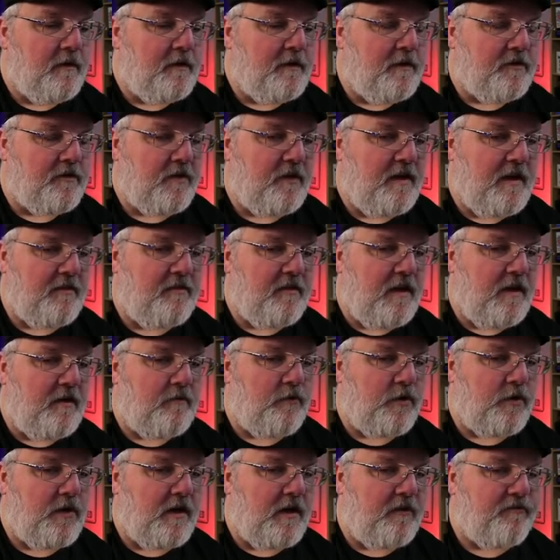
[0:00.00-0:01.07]
This is going to have a lot
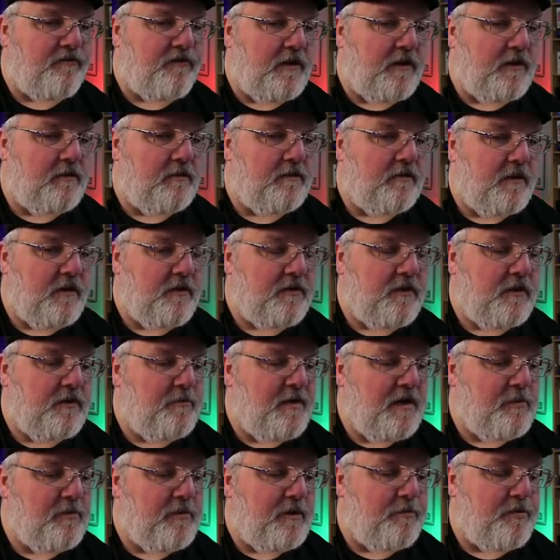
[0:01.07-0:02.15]
more airflow. It's going to
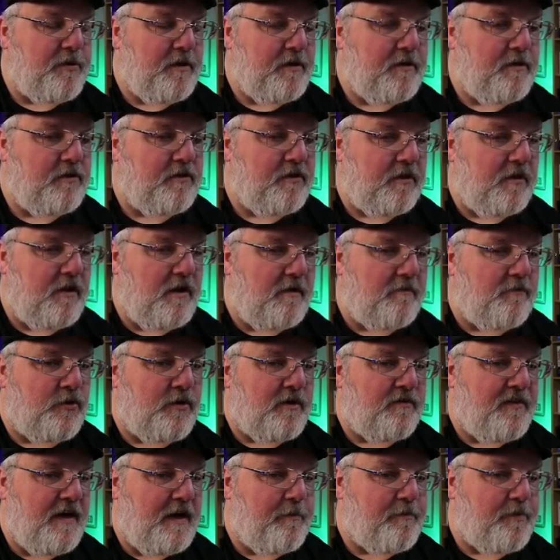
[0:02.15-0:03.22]
be able to produce a lot
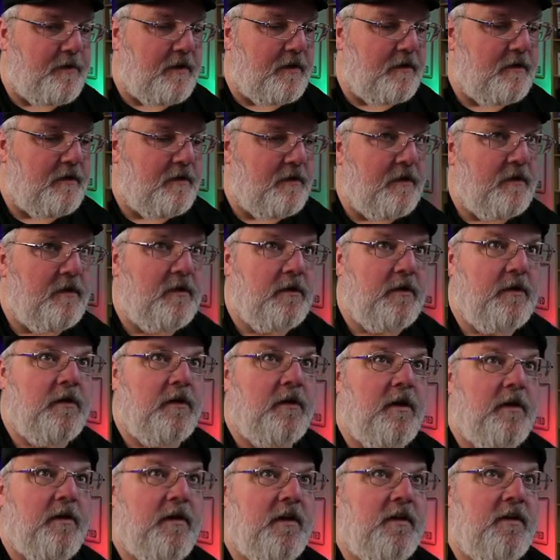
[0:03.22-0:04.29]
more vapor
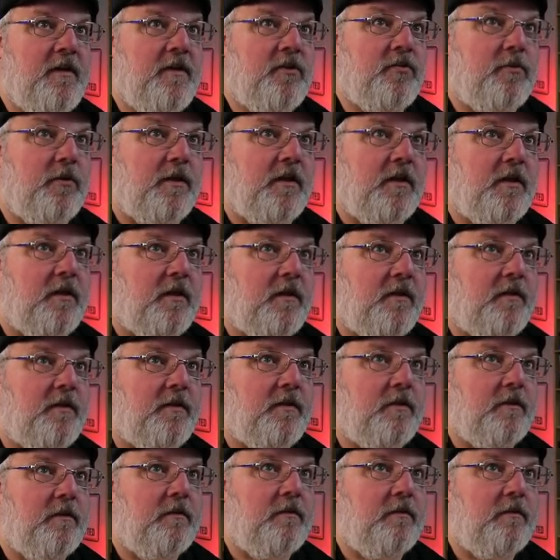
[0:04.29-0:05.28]
than this one does.